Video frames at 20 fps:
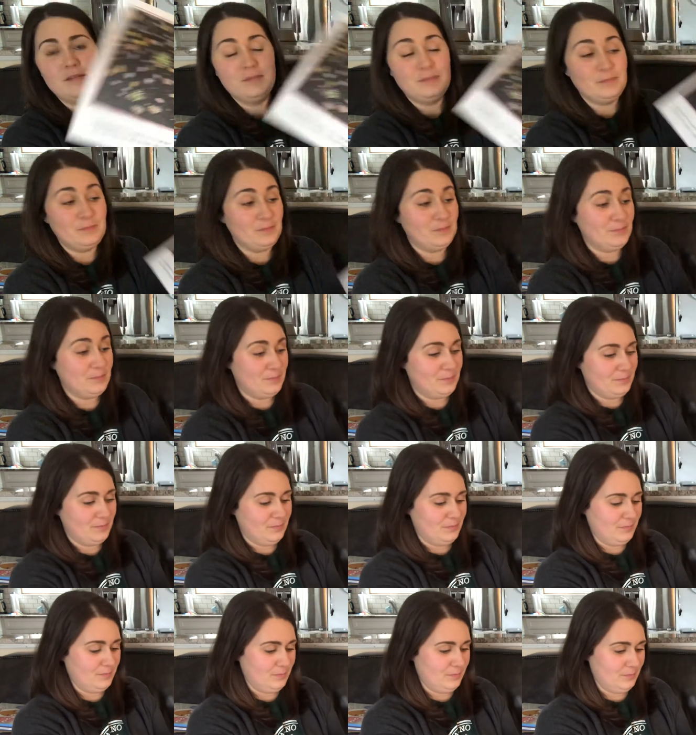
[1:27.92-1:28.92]

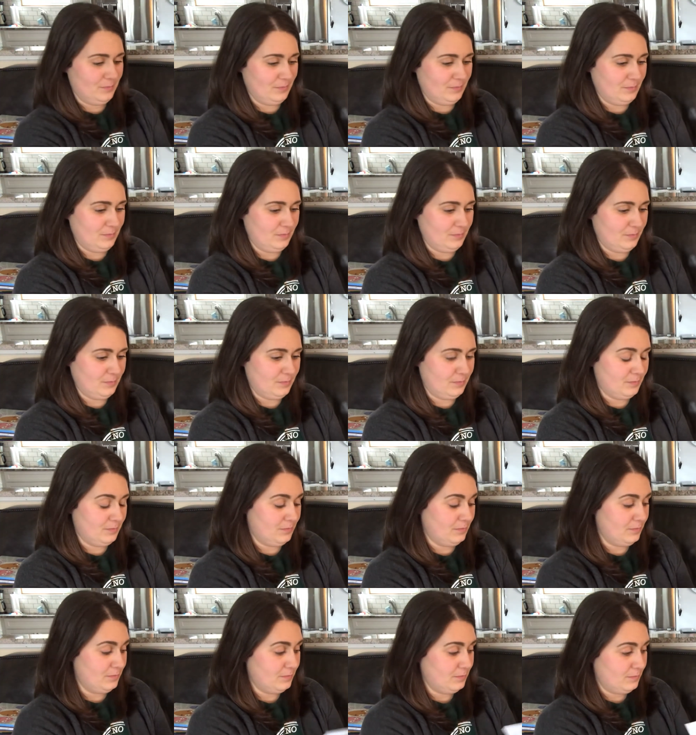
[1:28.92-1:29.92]

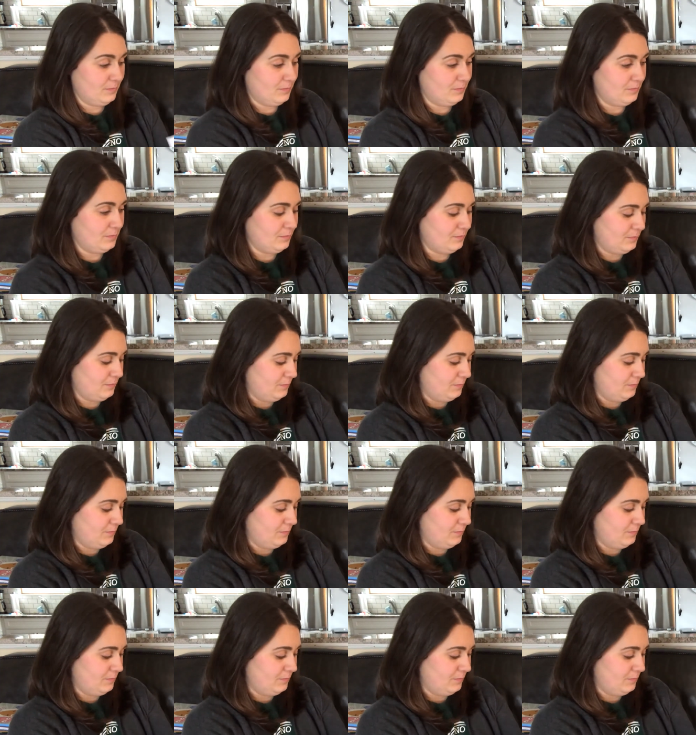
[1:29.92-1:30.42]
(silence)